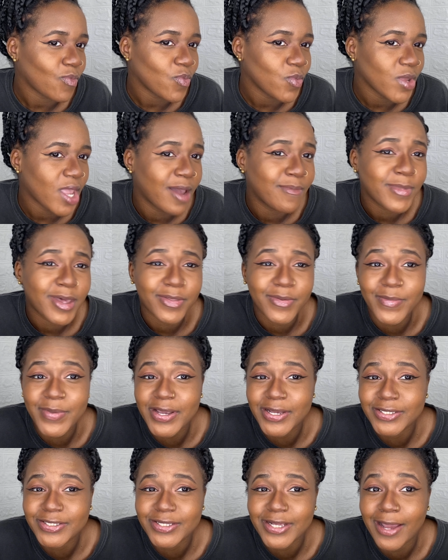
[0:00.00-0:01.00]
I'm not the
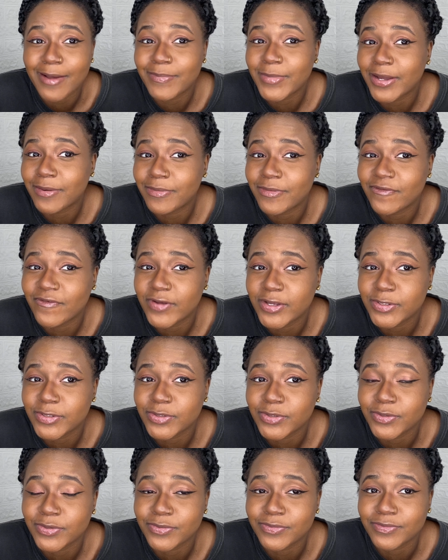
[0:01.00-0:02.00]
best. I'm not a
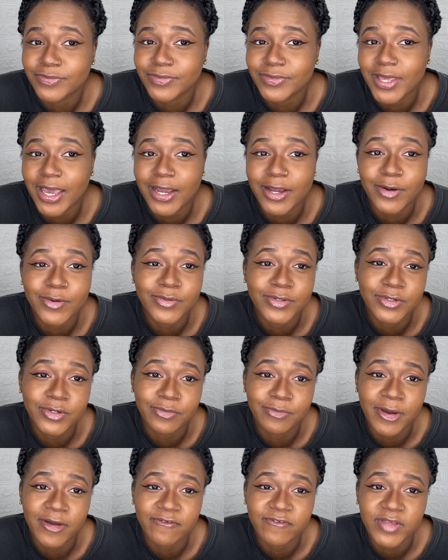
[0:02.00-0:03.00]
professional. I can only do my
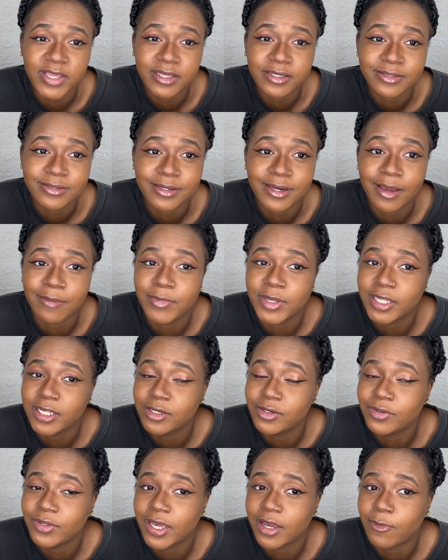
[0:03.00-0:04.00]
face. And I barely do
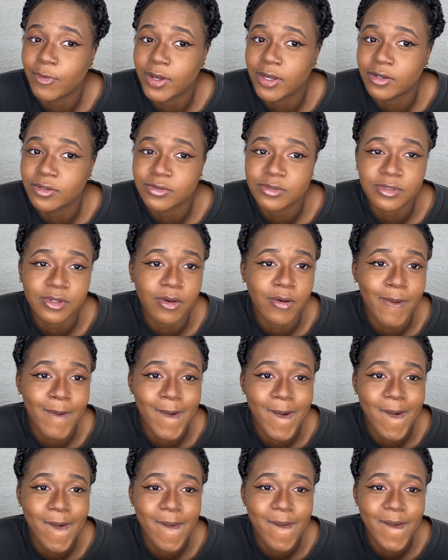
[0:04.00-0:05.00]
that well, so
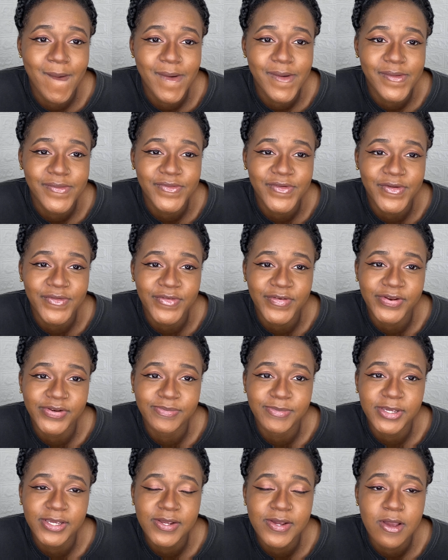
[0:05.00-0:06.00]
don't judge me.